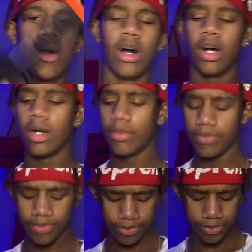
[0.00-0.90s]

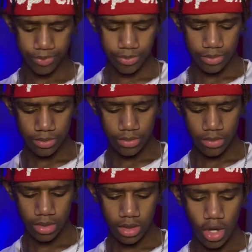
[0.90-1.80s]
um,
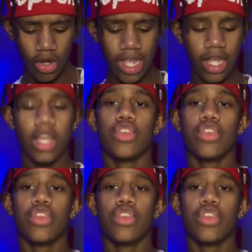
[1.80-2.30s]
oh yeah,